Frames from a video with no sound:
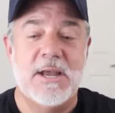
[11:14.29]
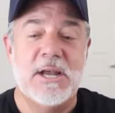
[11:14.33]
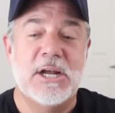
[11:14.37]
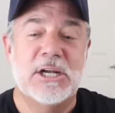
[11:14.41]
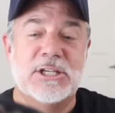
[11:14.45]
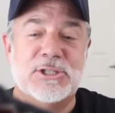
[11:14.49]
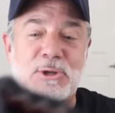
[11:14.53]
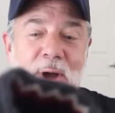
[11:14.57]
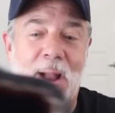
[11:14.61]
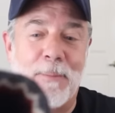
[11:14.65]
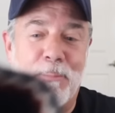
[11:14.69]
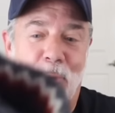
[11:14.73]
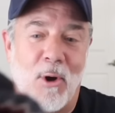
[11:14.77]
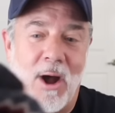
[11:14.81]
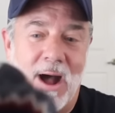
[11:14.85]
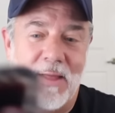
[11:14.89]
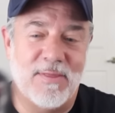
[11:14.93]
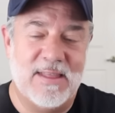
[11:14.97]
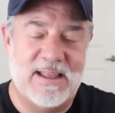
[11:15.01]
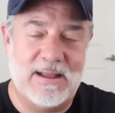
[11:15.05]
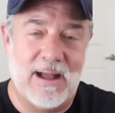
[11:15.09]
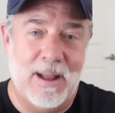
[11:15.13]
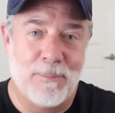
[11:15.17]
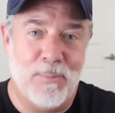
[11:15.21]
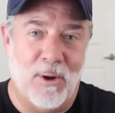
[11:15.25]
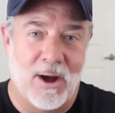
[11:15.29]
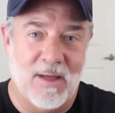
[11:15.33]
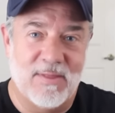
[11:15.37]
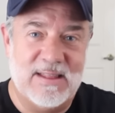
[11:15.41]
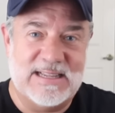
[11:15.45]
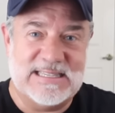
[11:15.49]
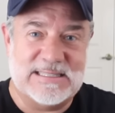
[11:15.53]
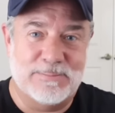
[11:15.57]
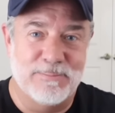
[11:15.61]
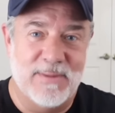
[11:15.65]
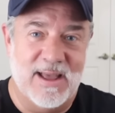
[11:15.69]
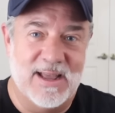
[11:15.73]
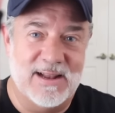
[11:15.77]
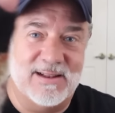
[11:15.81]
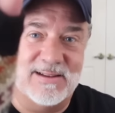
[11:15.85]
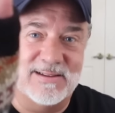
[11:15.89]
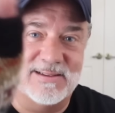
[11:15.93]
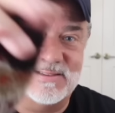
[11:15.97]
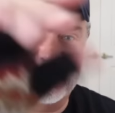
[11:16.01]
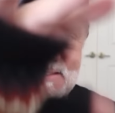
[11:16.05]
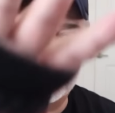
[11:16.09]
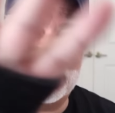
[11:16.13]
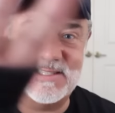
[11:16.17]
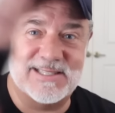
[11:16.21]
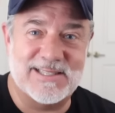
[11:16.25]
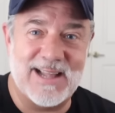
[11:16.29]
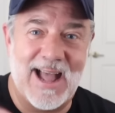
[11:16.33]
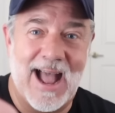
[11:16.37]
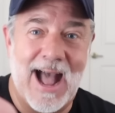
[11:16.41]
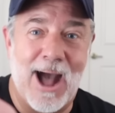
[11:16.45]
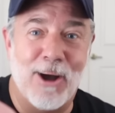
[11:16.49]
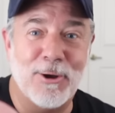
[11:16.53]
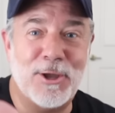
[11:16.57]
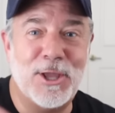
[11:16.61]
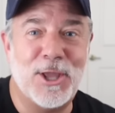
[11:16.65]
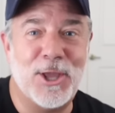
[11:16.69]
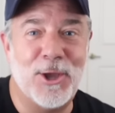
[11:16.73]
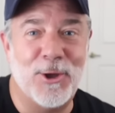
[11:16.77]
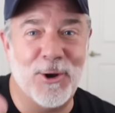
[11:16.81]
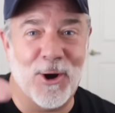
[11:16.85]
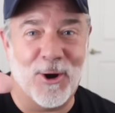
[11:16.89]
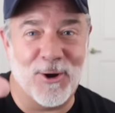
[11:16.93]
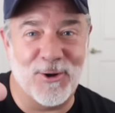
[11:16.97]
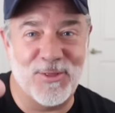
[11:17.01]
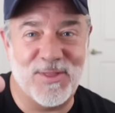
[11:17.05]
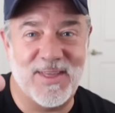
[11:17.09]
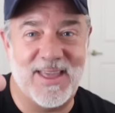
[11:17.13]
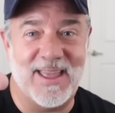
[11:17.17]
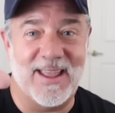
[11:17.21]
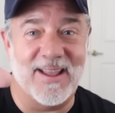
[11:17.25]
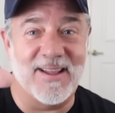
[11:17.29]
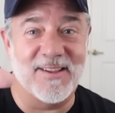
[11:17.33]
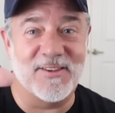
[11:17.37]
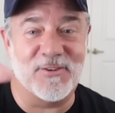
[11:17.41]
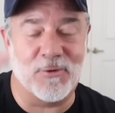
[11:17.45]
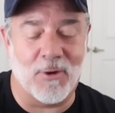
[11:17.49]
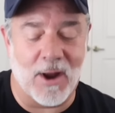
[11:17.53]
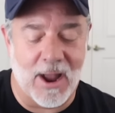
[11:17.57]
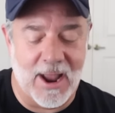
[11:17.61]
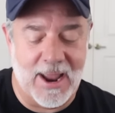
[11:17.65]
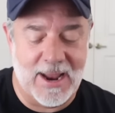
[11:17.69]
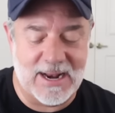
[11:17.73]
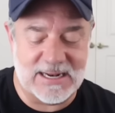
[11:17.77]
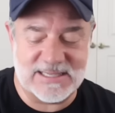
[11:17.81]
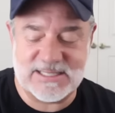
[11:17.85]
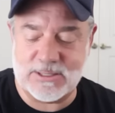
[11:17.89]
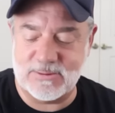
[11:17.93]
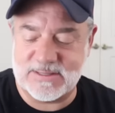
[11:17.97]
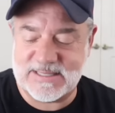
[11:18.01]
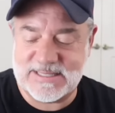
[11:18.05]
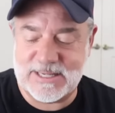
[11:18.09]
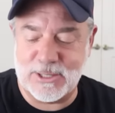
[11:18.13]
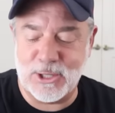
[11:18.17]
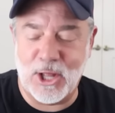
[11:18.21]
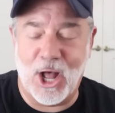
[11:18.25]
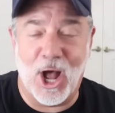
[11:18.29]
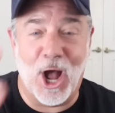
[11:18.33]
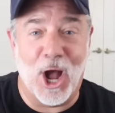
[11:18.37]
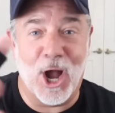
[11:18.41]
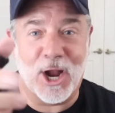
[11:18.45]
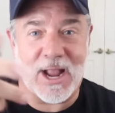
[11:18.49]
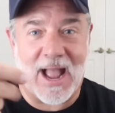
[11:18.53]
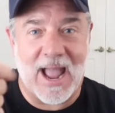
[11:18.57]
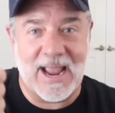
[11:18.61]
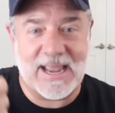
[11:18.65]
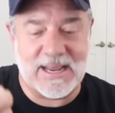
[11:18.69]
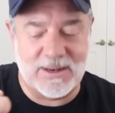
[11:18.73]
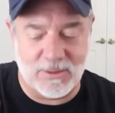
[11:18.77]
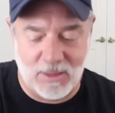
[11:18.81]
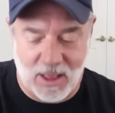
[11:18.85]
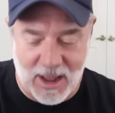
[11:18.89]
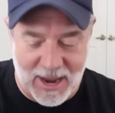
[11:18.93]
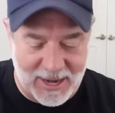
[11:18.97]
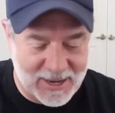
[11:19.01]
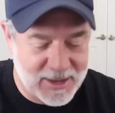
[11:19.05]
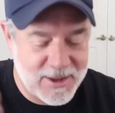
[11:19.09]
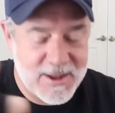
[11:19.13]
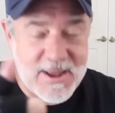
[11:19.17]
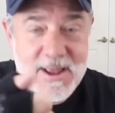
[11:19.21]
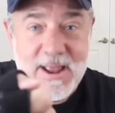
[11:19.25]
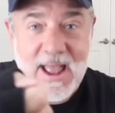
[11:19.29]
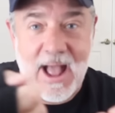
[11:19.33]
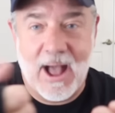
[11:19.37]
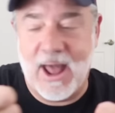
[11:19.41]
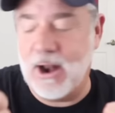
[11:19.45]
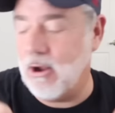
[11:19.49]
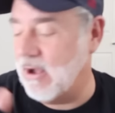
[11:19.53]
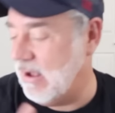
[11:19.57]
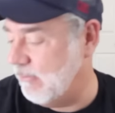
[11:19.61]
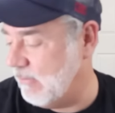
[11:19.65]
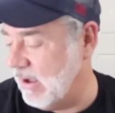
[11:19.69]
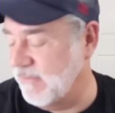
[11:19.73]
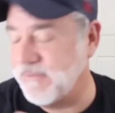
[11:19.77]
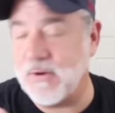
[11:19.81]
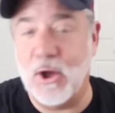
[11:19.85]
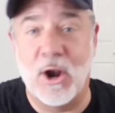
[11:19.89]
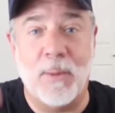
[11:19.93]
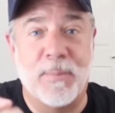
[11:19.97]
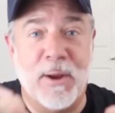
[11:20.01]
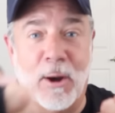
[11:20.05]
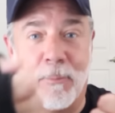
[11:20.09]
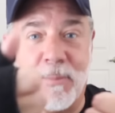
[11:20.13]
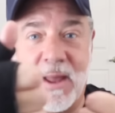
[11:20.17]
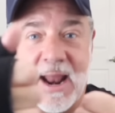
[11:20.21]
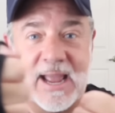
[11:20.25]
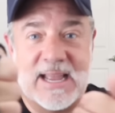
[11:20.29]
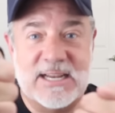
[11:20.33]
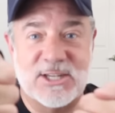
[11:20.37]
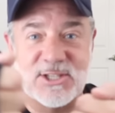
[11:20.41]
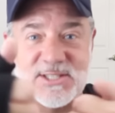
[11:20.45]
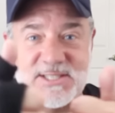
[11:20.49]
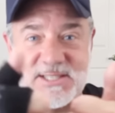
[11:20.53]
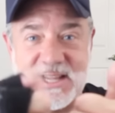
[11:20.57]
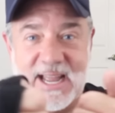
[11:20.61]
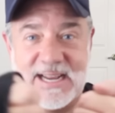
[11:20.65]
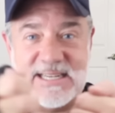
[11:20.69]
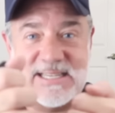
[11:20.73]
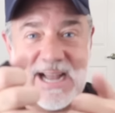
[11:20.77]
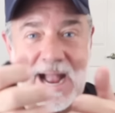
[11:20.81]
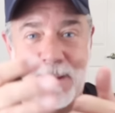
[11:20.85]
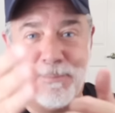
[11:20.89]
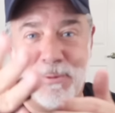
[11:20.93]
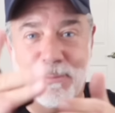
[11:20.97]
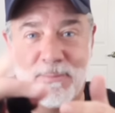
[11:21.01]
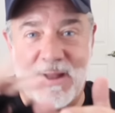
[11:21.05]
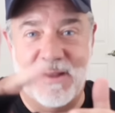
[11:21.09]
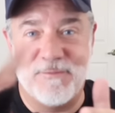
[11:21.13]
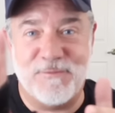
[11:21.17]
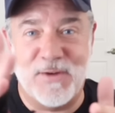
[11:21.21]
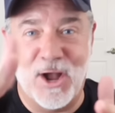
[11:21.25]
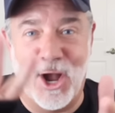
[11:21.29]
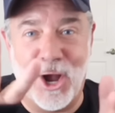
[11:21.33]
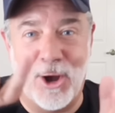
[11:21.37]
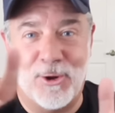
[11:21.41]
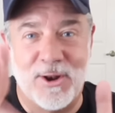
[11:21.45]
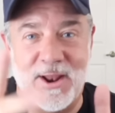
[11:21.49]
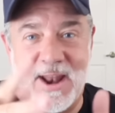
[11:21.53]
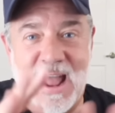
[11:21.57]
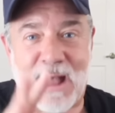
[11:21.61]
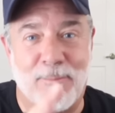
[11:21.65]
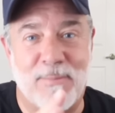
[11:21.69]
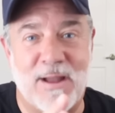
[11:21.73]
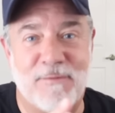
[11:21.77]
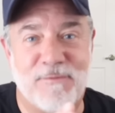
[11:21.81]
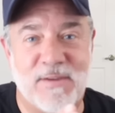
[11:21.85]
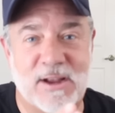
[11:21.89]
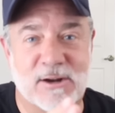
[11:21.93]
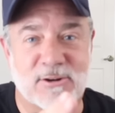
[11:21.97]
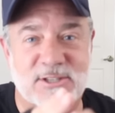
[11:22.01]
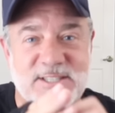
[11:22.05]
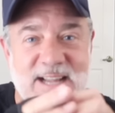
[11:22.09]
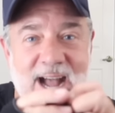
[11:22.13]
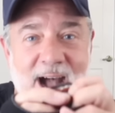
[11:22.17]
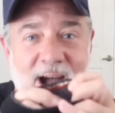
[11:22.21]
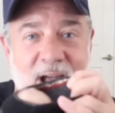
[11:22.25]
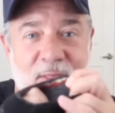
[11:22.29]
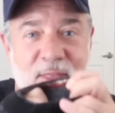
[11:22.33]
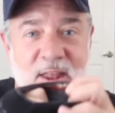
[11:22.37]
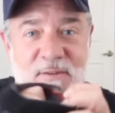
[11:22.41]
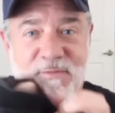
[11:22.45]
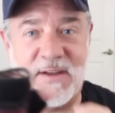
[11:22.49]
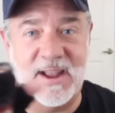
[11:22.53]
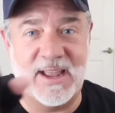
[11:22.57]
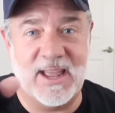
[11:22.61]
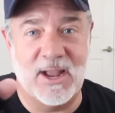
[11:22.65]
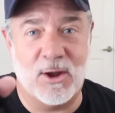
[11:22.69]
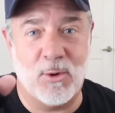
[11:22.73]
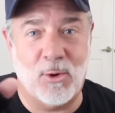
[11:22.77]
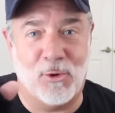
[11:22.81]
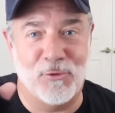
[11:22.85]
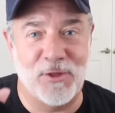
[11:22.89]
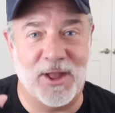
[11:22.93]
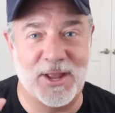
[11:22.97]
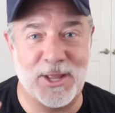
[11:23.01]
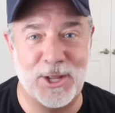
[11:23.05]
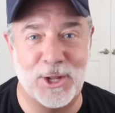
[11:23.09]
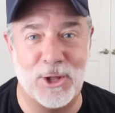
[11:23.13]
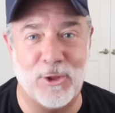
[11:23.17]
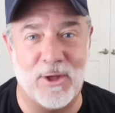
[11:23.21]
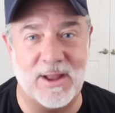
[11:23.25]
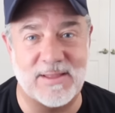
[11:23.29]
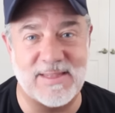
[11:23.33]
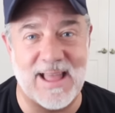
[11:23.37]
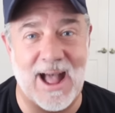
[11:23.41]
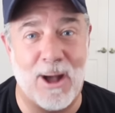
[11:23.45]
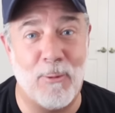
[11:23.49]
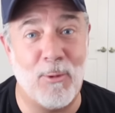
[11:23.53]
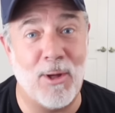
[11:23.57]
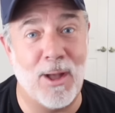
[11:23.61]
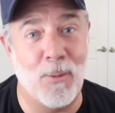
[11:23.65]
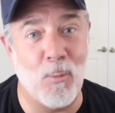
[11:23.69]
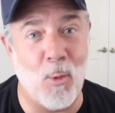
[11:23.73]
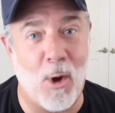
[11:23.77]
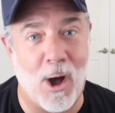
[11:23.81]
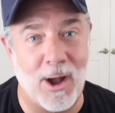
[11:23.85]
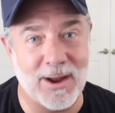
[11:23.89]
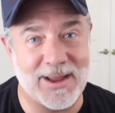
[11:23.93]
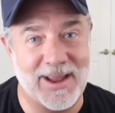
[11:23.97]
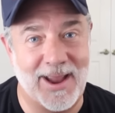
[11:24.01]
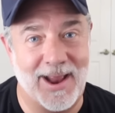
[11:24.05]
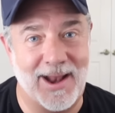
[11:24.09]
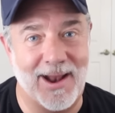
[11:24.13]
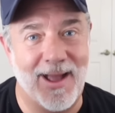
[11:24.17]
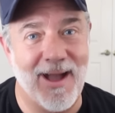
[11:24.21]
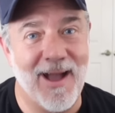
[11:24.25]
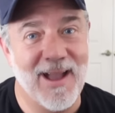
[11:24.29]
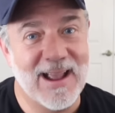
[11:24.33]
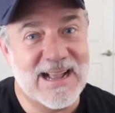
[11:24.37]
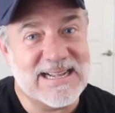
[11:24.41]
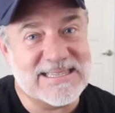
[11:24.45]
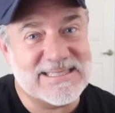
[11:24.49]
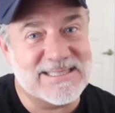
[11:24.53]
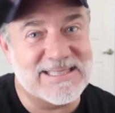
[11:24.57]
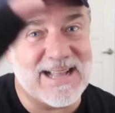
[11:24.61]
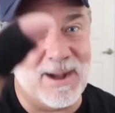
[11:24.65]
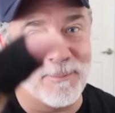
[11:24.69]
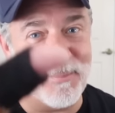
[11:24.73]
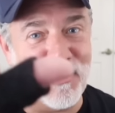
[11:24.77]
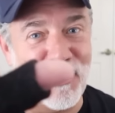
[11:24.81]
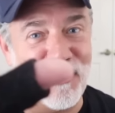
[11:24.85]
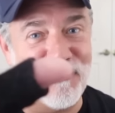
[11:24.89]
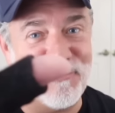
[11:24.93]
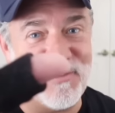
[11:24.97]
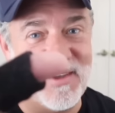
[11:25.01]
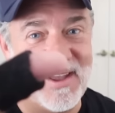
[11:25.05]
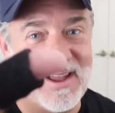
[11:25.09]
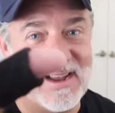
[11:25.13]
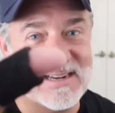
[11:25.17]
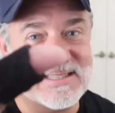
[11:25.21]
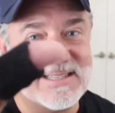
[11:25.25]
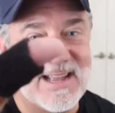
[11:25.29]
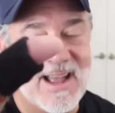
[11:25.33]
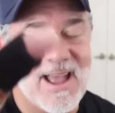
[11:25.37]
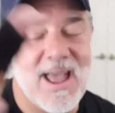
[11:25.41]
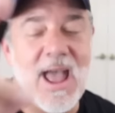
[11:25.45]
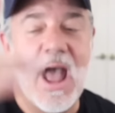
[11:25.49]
So I brought the I bought these mittens. How cute are these, right? So see, look, I can like I don't have my phone up here, but I can just like type on my phone and have my fingers out, and then if I get cold, I can go like that while I'm walking. Isn't that perfect?